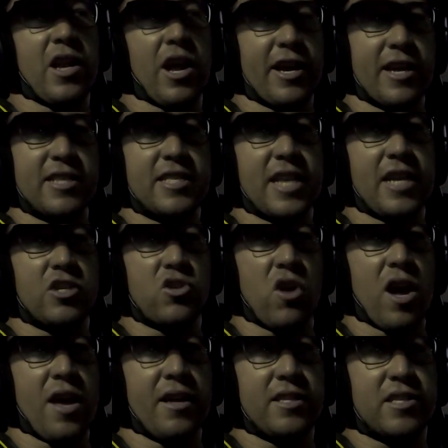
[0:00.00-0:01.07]
Like I said,
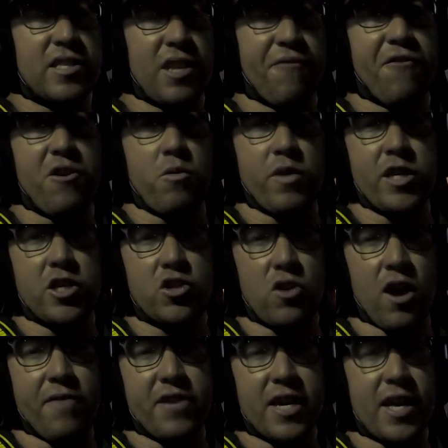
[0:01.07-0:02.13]
it's different when you're
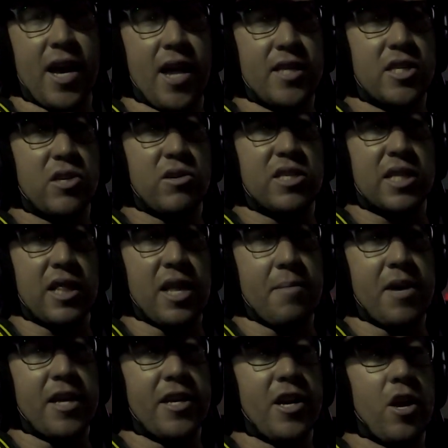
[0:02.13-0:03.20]
driving a car to its
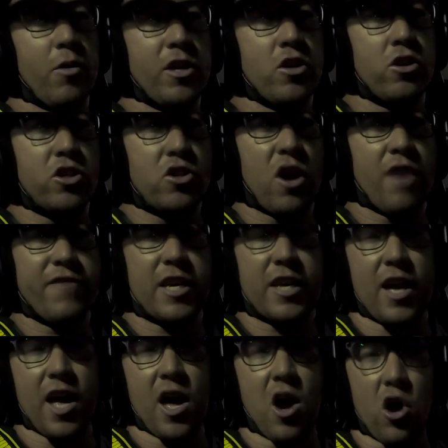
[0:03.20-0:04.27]
limit. You know, when you're driving a
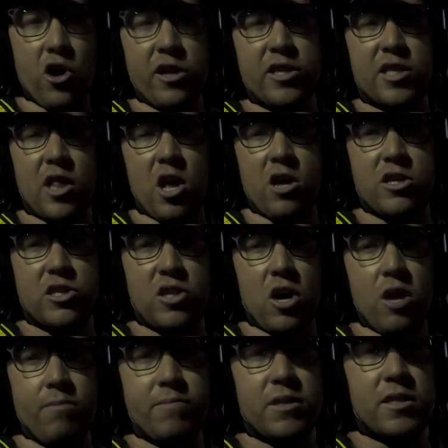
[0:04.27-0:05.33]
car on its lock
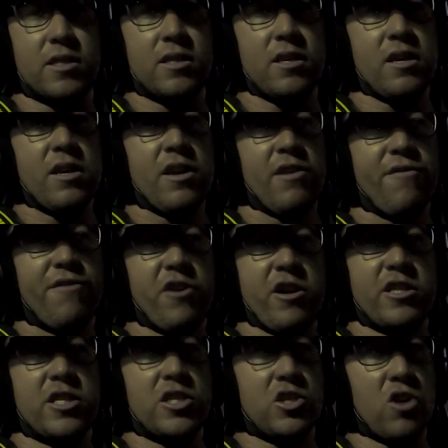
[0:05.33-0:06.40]
stops
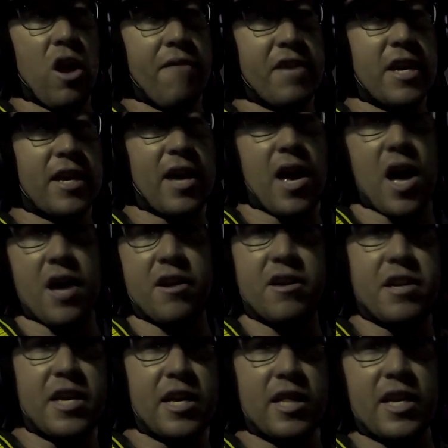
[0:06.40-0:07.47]
versus driving a car to
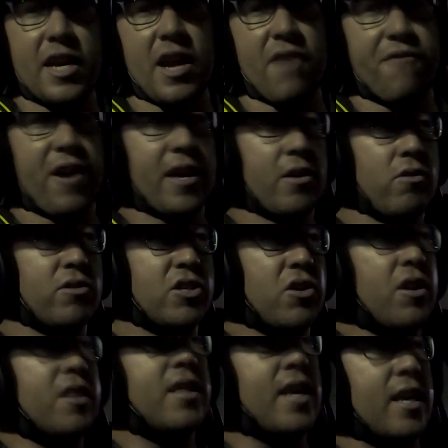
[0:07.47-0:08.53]
nearly enough angle,
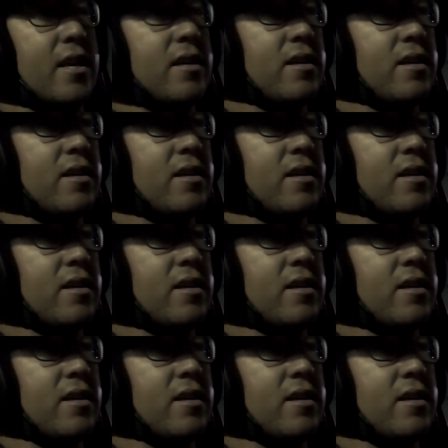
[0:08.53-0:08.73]
sort of thing.